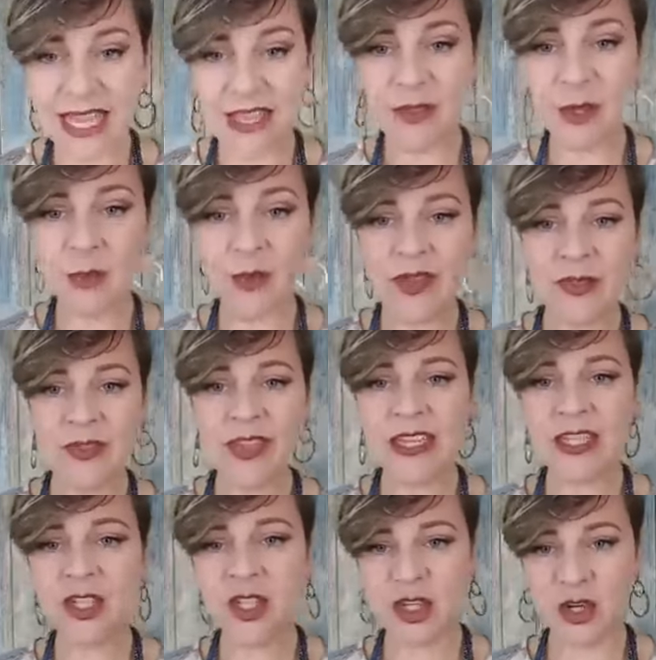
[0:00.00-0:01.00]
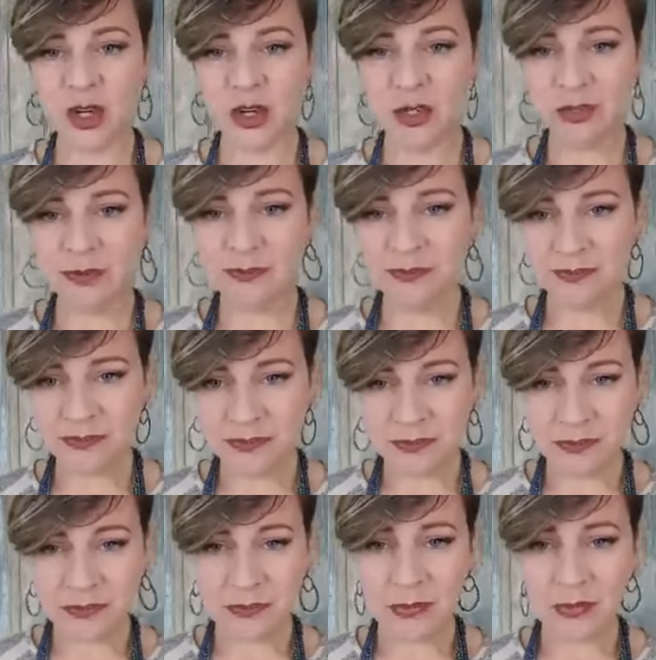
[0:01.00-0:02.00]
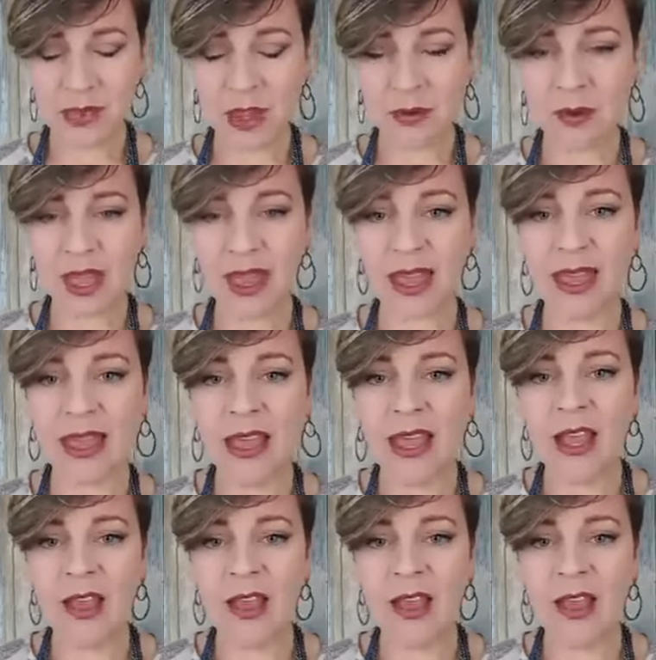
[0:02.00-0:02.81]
even with this shirt, okay,